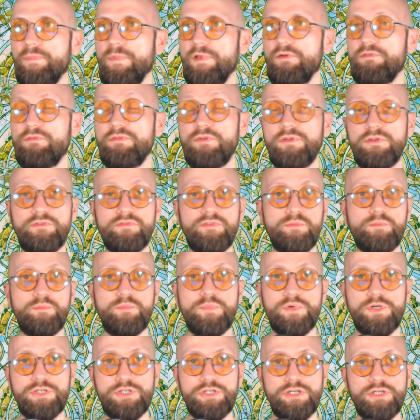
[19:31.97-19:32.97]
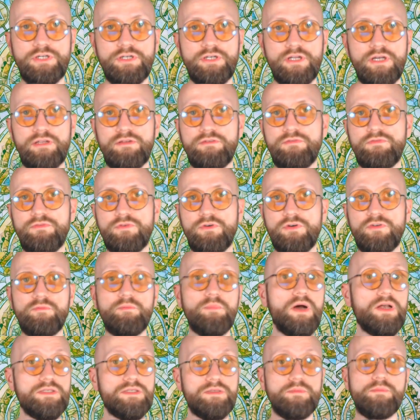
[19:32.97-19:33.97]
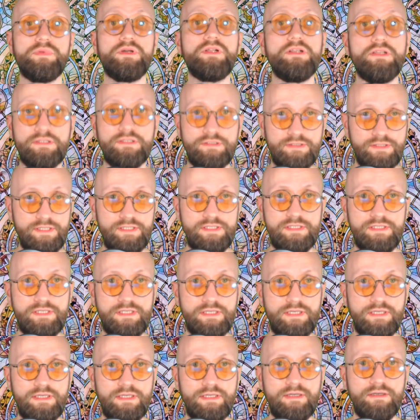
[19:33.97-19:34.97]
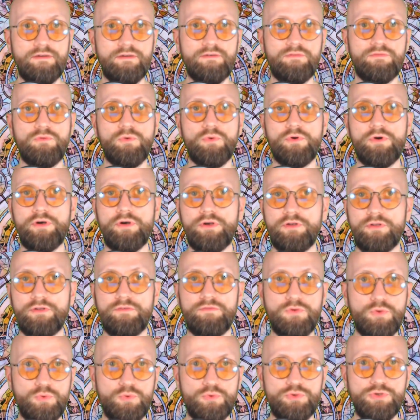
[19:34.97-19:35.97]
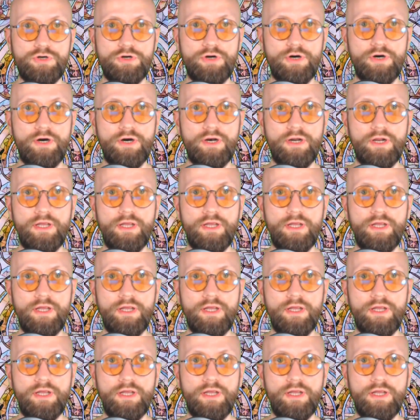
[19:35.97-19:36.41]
full of ambition and full of possibilities for the future.